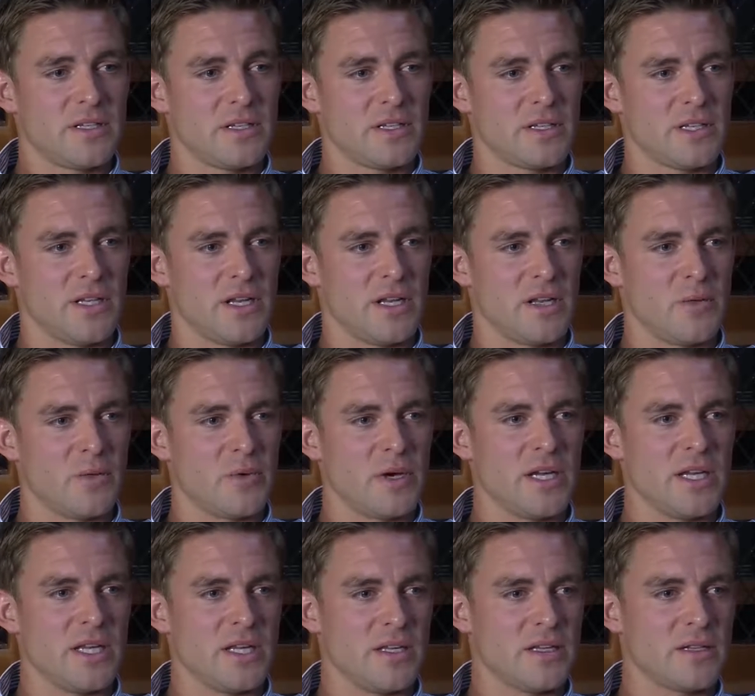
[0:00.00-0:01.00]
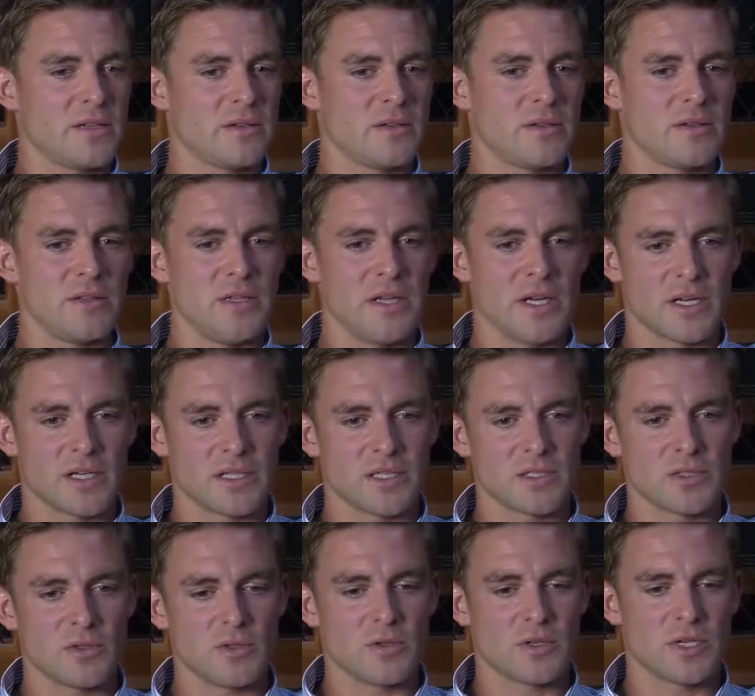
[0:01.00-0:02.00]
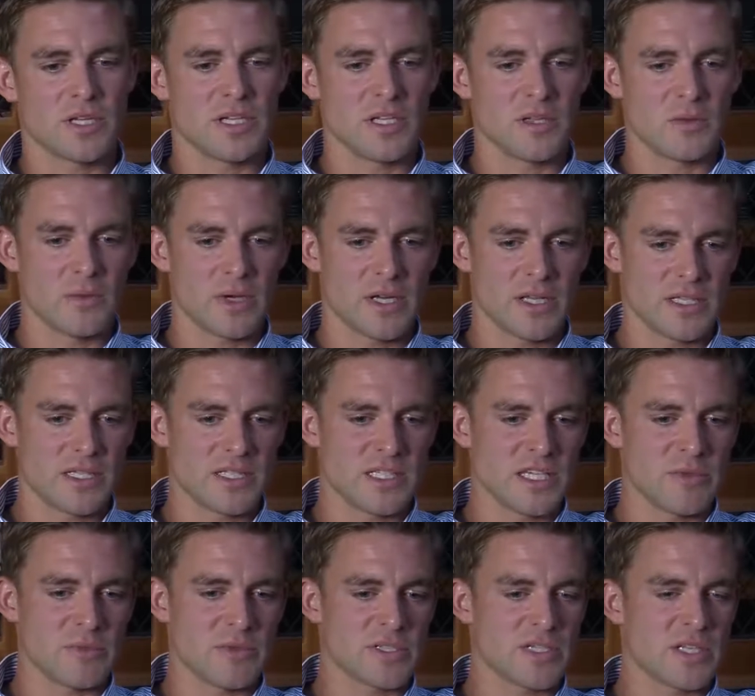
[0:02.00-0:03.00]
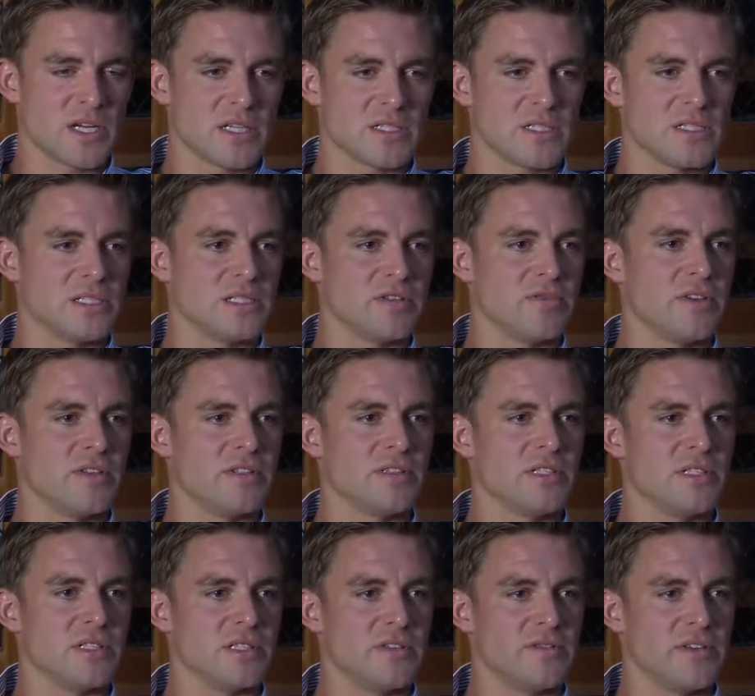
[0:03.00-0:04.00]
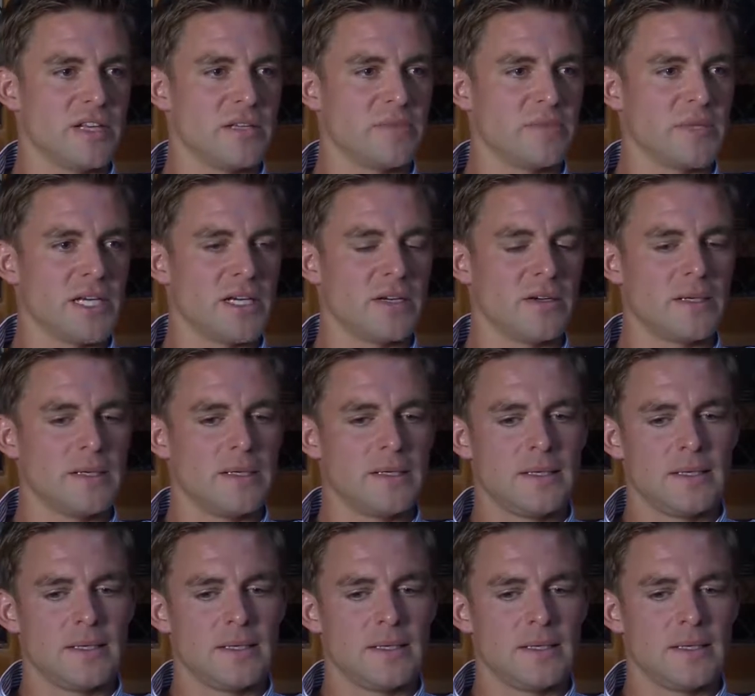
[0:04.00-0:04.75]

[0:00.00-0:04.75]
The way Jürgen's talking, the way the team is starting to develop now.